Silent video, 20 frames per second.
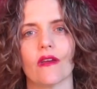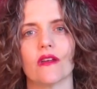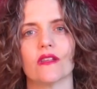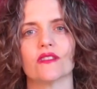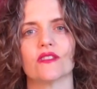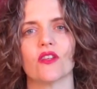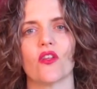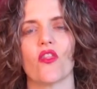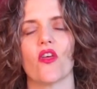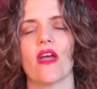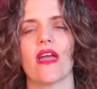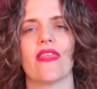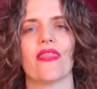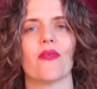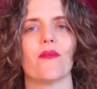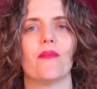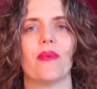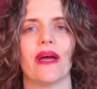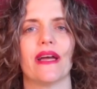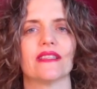So
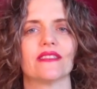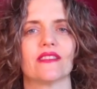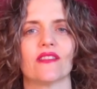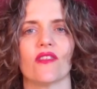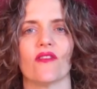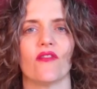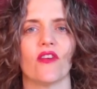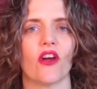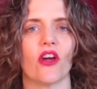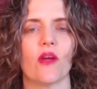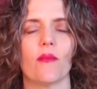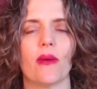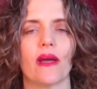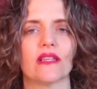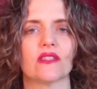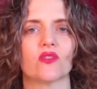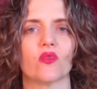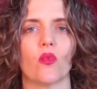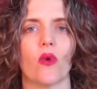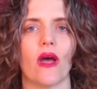the very
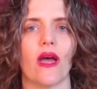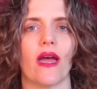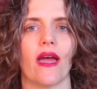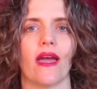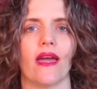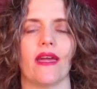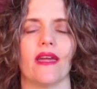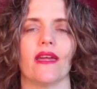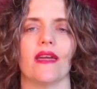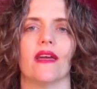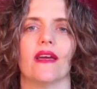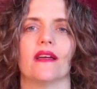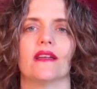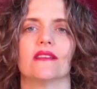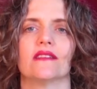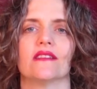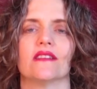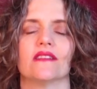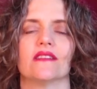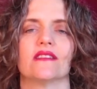best way
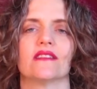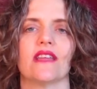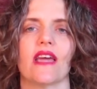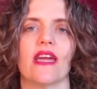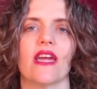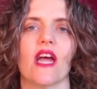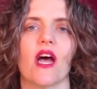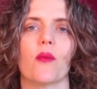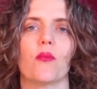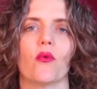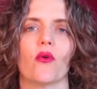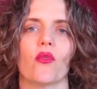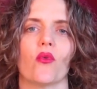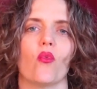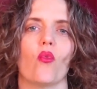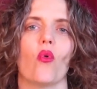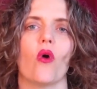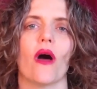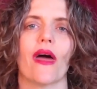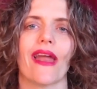to stay up with
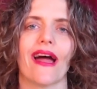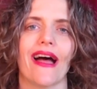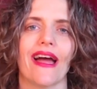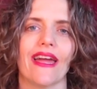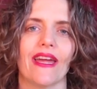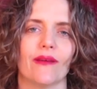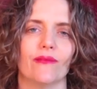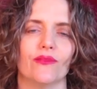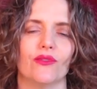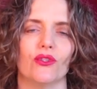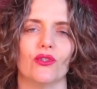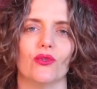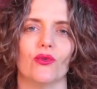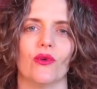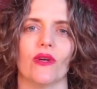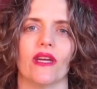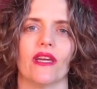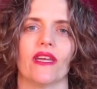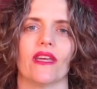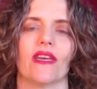what I am
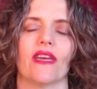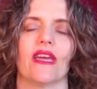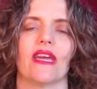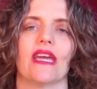doing